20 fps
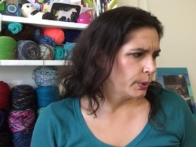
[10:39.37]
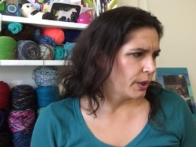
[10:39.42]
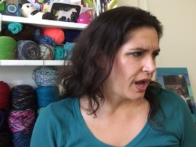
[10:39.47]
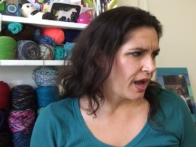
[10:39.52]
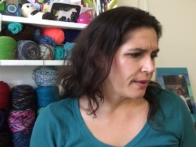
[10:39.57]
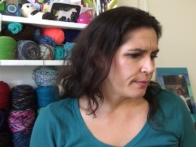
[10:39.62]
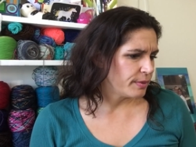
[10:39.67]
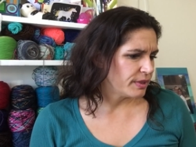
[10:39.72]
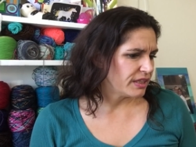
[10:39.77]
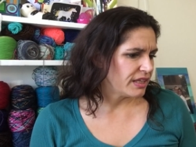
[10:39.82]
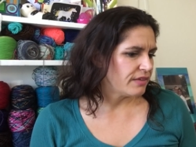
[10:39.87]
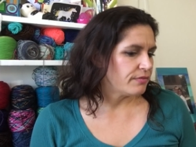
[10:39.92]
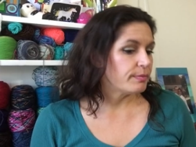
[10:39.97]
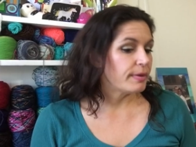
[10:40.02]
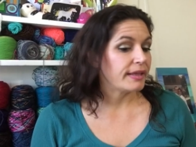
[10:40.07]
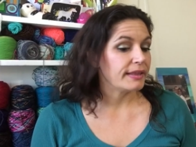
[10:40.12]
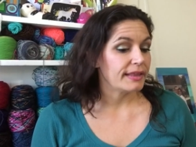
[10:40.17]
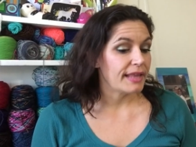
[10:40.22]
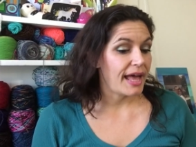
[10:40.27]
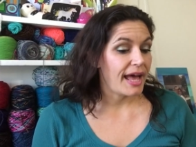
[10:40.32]
I believe
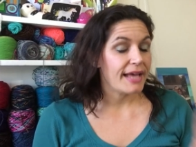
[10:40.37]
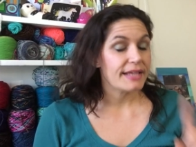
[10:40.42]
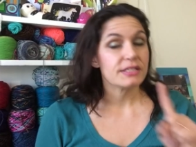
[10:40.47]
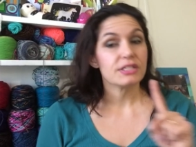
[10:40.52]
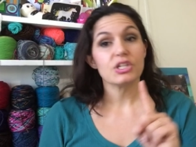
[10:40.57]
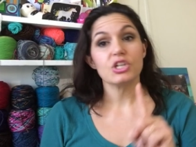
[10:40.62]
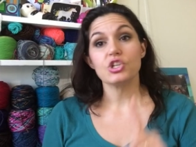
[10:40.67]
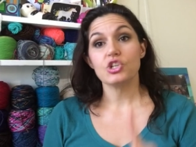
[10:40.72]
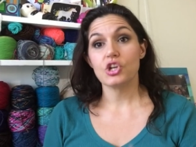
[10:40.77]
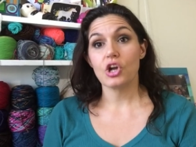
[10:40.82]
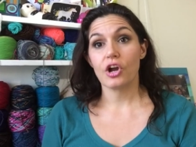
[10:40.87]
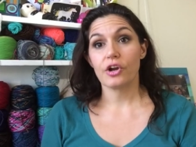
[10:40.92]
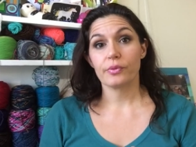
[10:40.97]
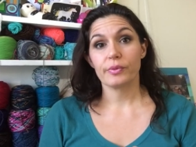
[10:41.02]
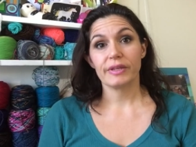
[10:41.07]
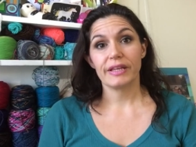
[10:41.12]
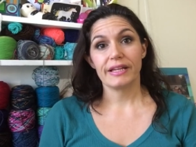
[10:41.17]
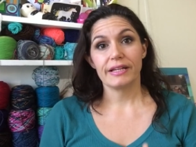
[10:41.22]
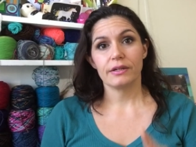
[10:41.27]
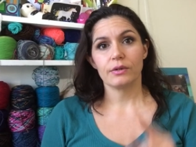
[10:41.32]
my last yarn
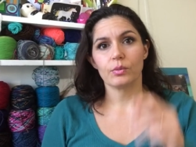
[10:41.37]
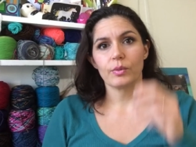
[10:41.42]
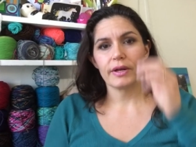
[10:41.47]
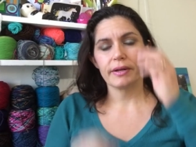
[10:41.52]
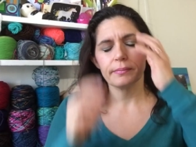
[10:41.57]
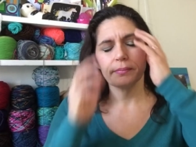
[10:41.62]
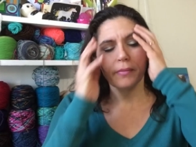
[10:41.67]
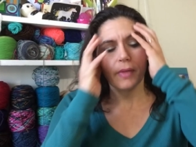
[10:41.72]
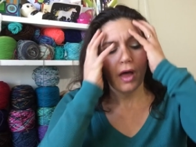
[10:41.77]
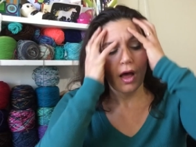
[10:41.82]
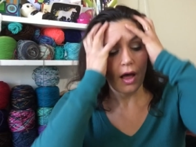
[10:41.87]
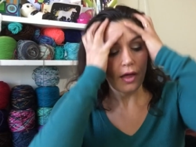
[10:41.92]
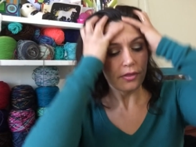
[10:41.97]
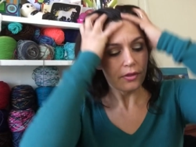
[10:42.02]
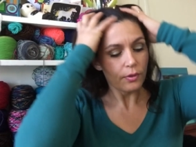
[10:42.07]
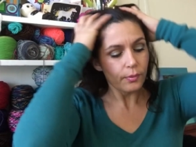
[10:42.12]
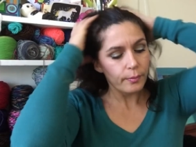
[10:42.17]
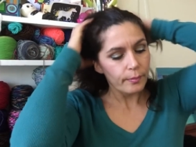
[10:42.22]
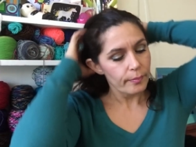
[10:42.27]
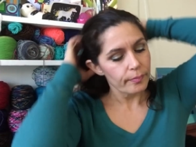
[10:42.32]
related one,
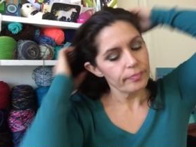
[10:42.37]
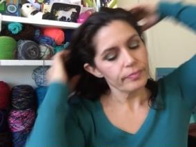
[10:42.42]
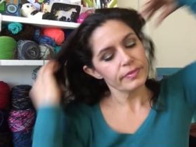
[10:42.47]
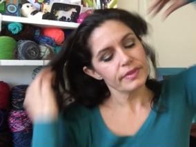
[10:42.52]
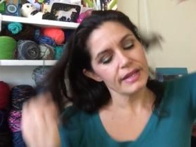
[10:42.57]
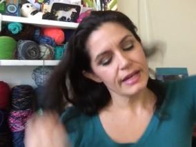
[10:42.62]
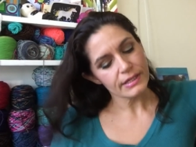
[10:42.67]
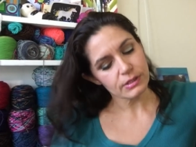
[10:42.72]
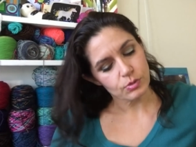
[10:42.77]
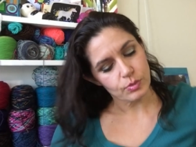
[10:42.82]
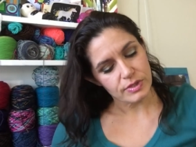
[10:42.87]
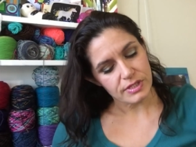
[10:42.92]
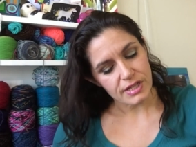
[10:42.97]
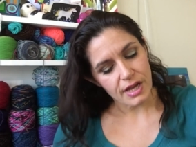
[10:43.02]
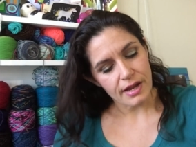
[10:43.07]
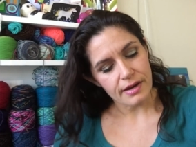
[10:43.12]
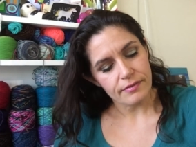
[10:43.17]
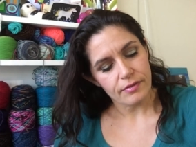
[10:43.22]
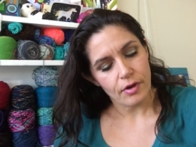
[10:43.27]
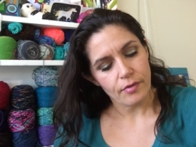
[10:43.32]
although the next one's
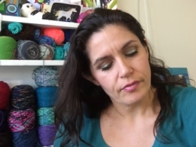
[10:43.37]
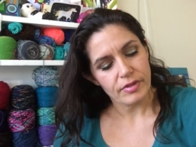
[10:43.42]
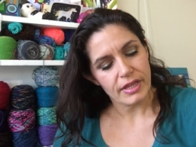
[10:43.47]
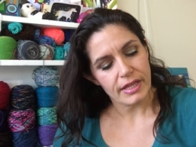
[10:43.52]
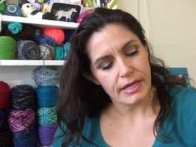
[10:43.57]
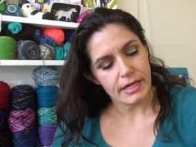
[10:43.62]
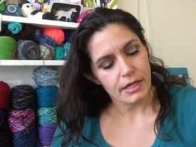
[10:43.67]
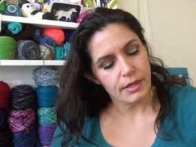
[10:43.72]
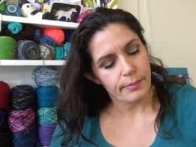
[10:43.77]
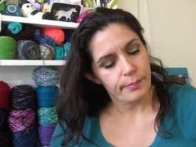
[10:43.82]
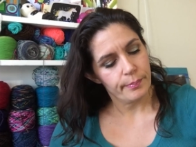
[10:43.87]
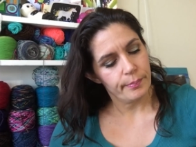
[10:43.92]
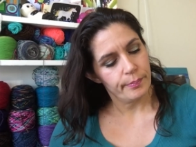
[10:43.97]
kind of yarn related.